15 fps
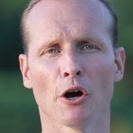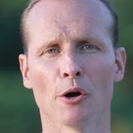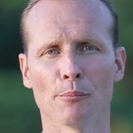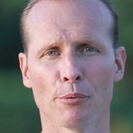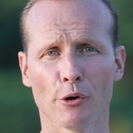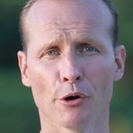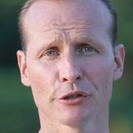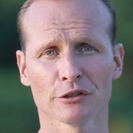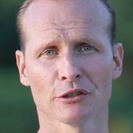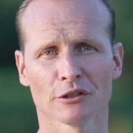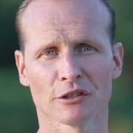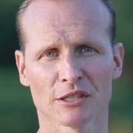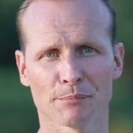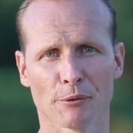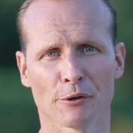own personal
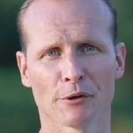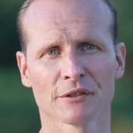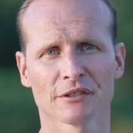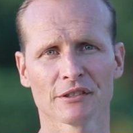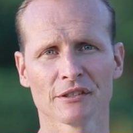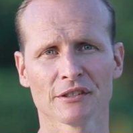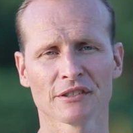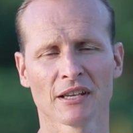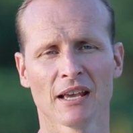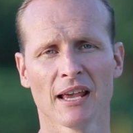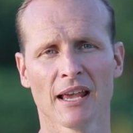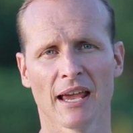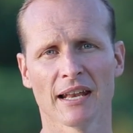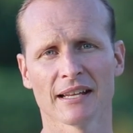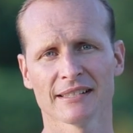experiences
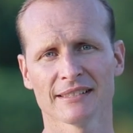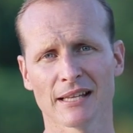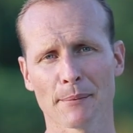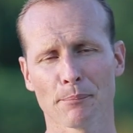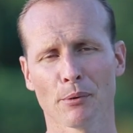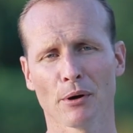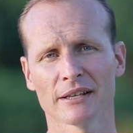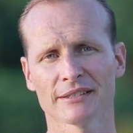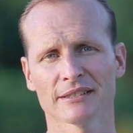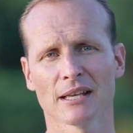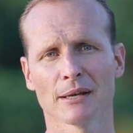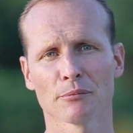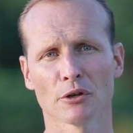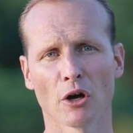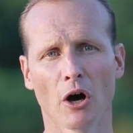and a
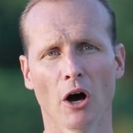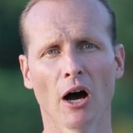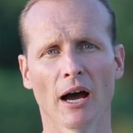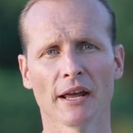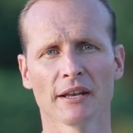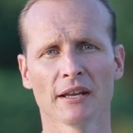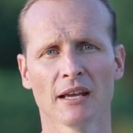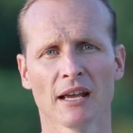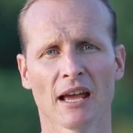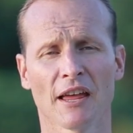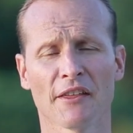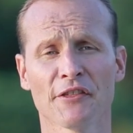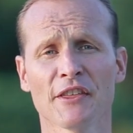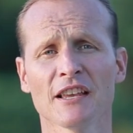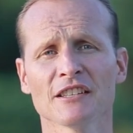step-by-step guide
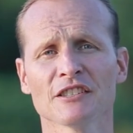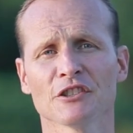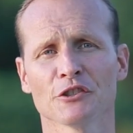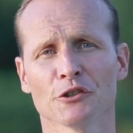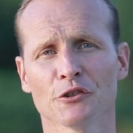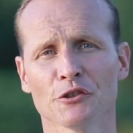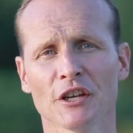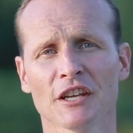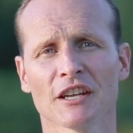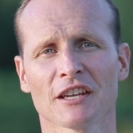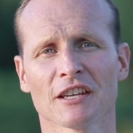and things that you need to